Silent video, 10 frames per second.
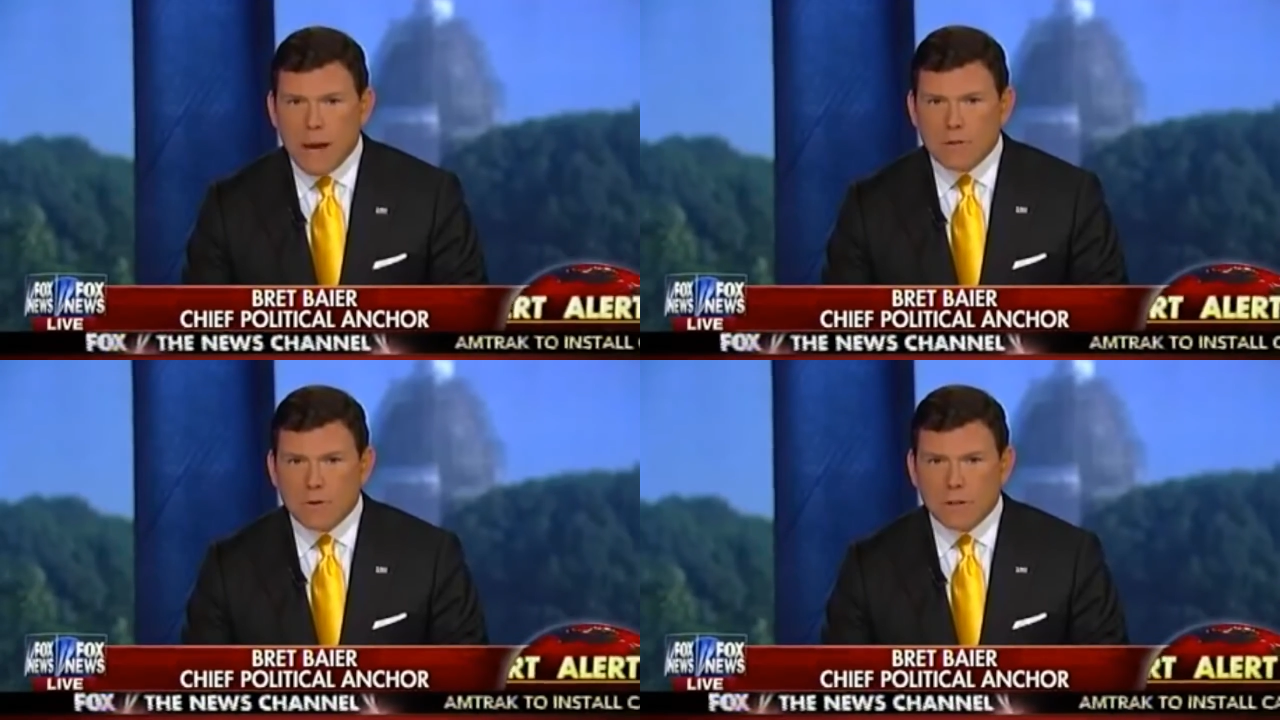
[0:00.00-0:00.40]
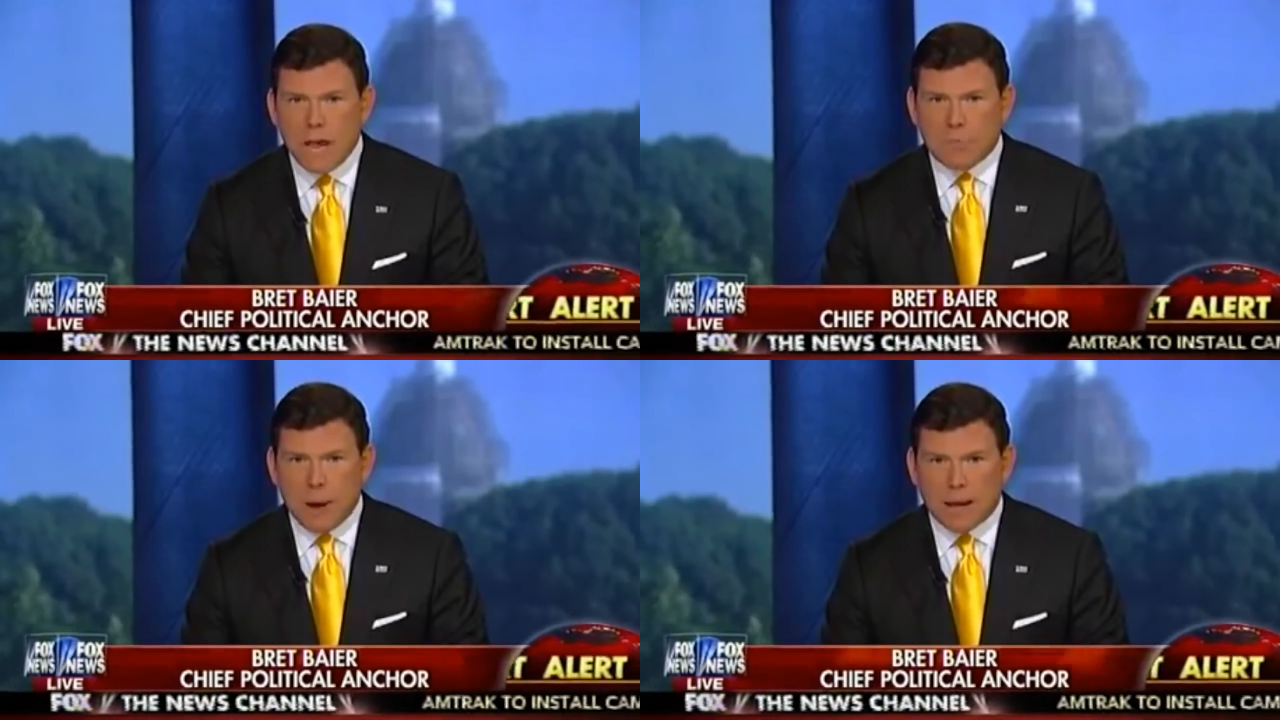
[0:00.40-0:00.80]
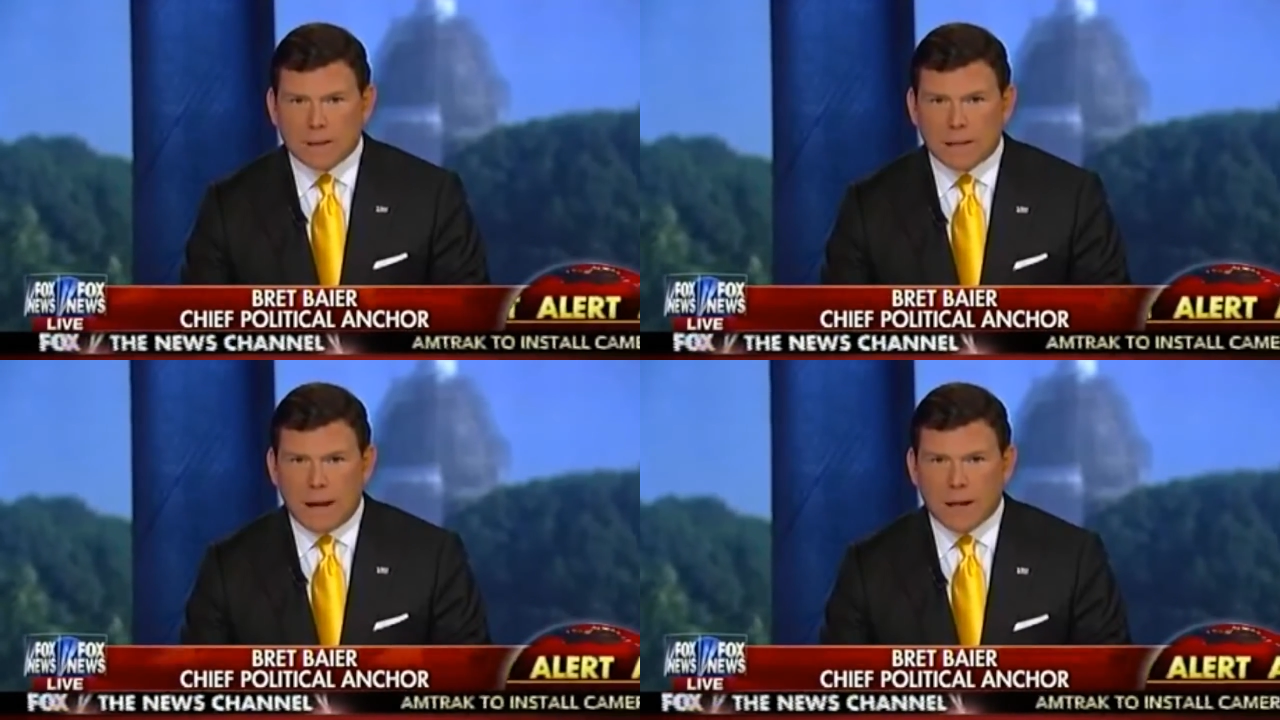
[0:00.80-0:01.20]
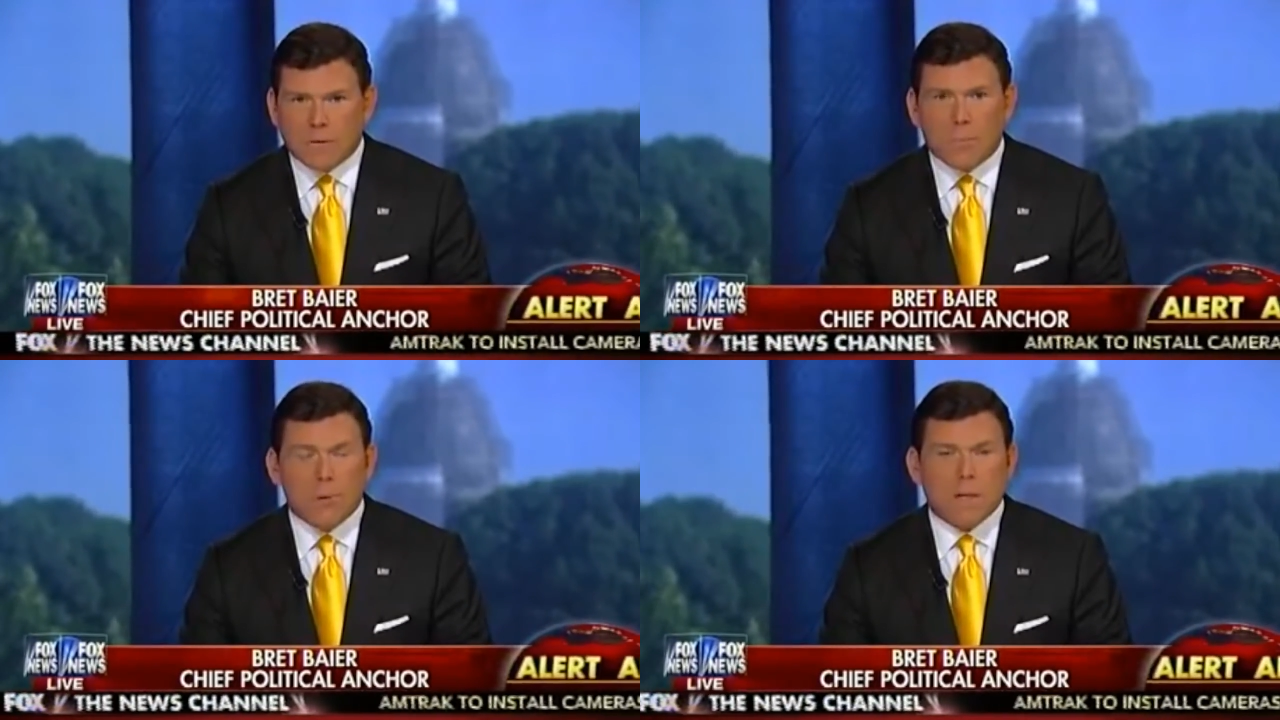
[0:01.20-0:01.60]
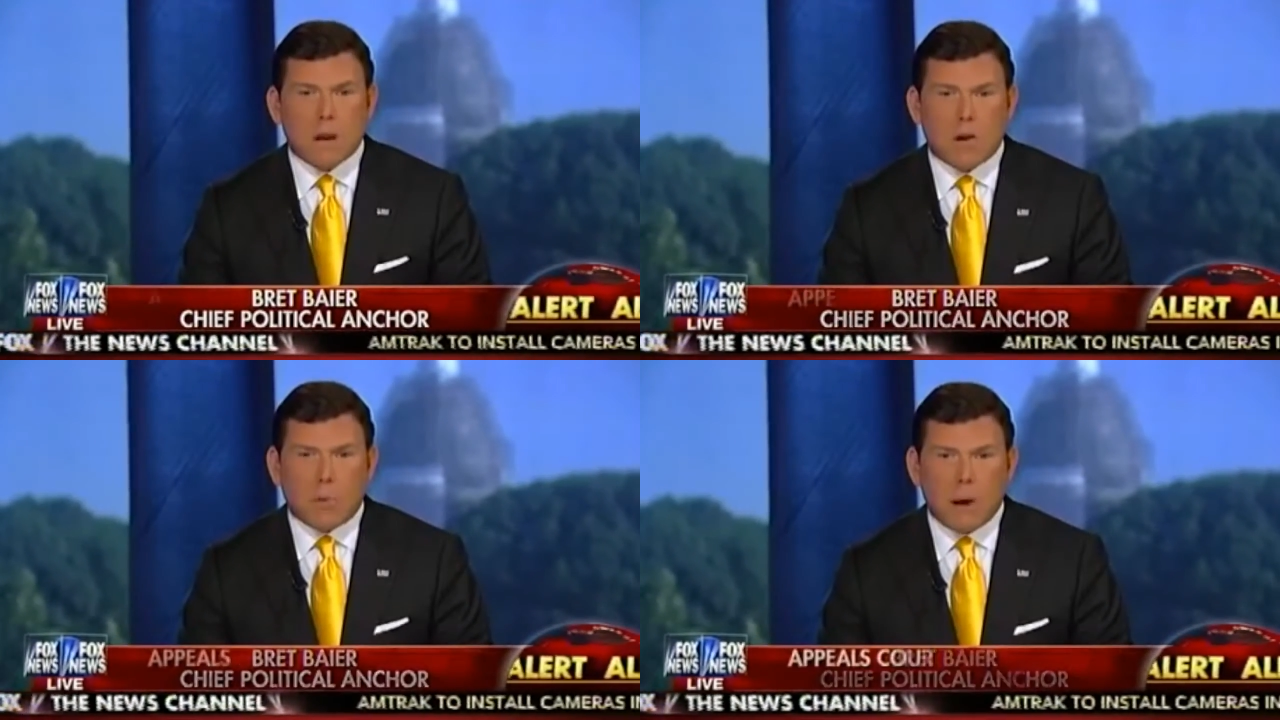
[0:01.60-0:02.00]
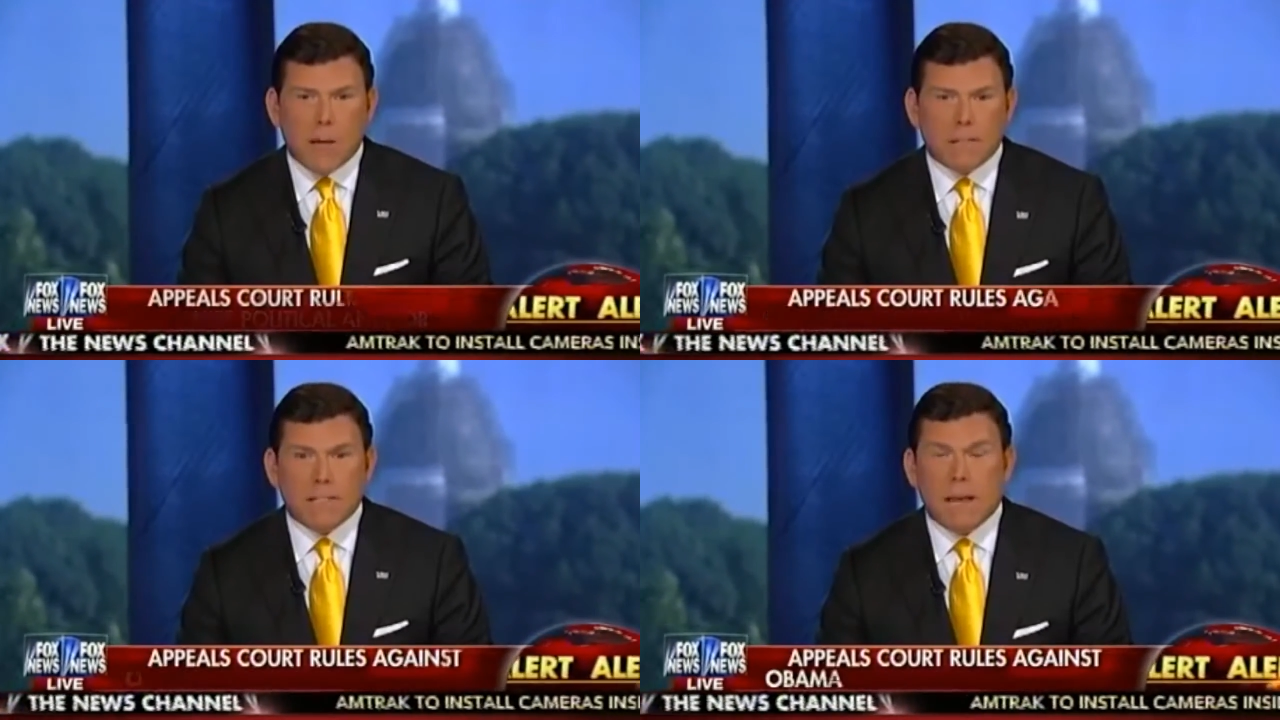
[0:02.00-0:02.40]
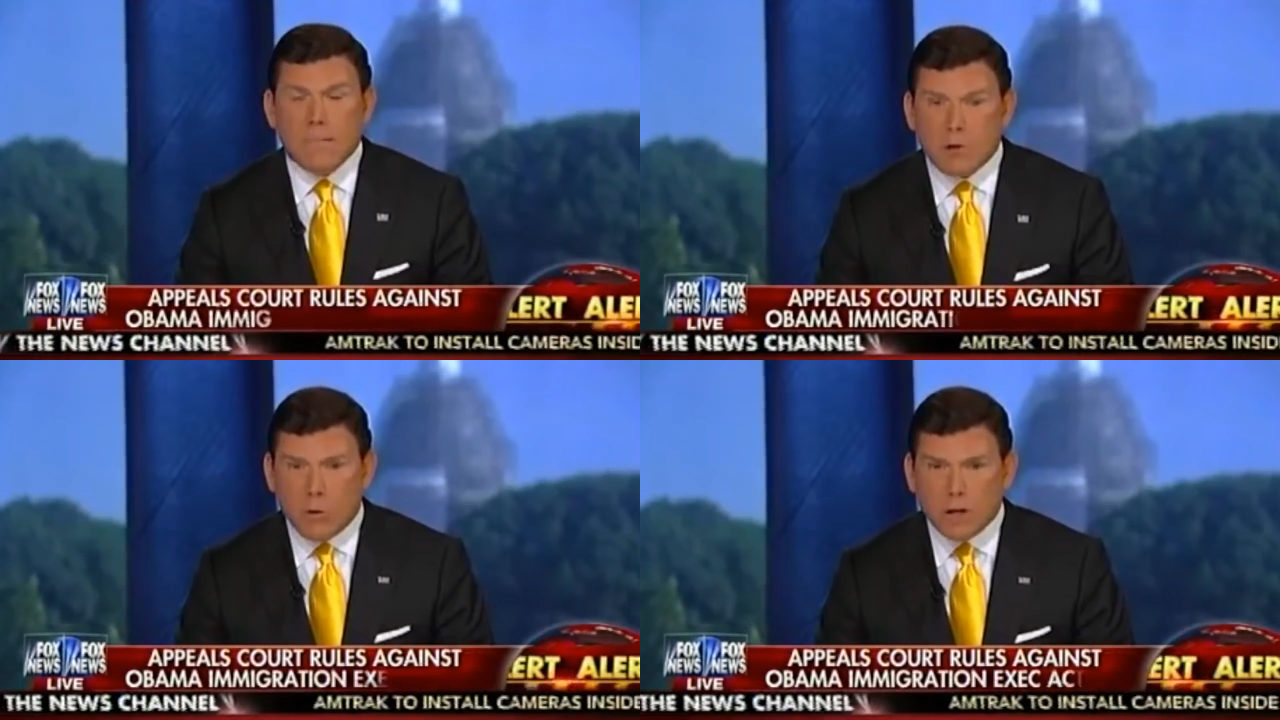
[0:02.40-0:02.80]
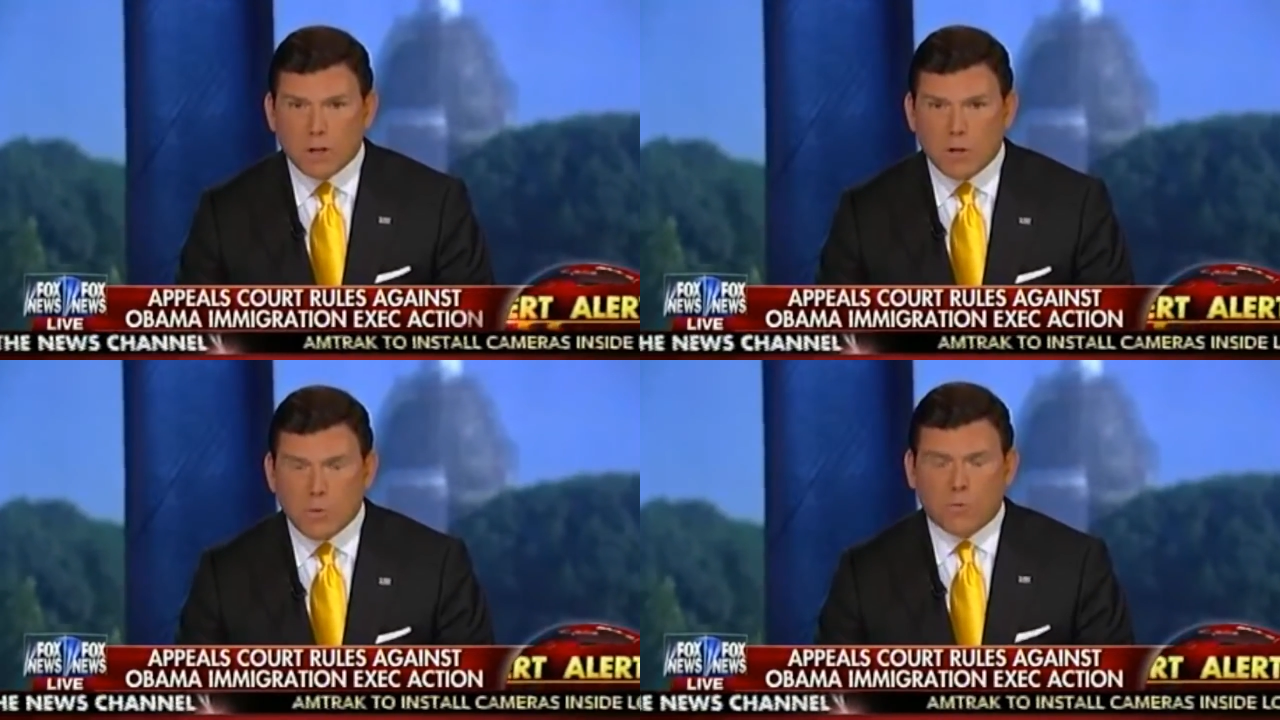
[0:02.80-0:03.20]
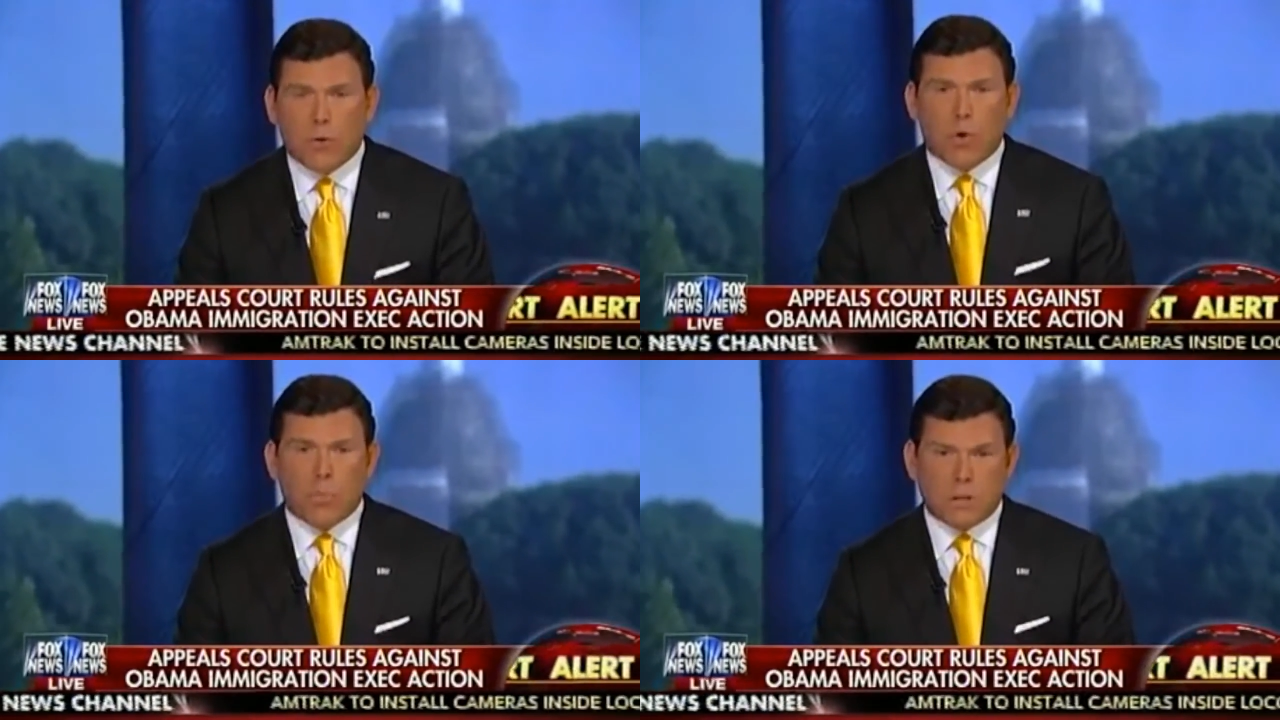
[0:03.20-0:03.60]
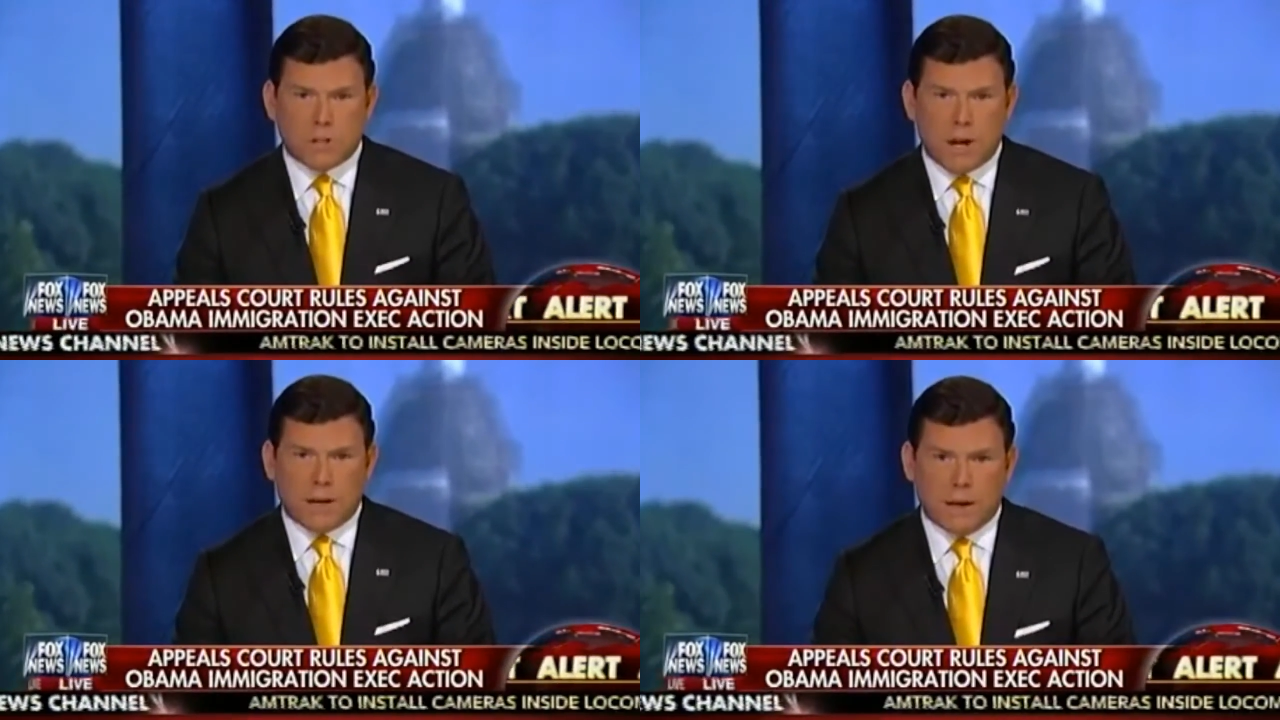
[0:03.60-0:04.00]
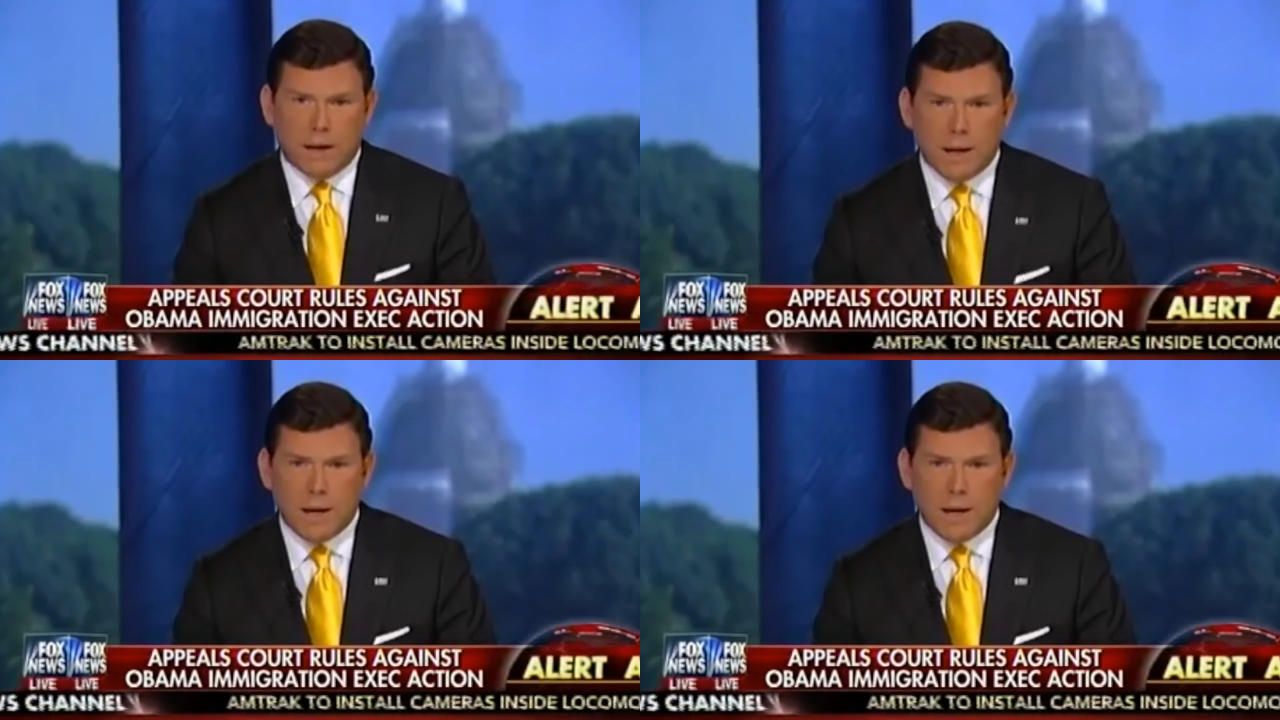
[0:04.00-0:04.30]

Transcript: major setback tonight for President Obama's immigration reform agenda.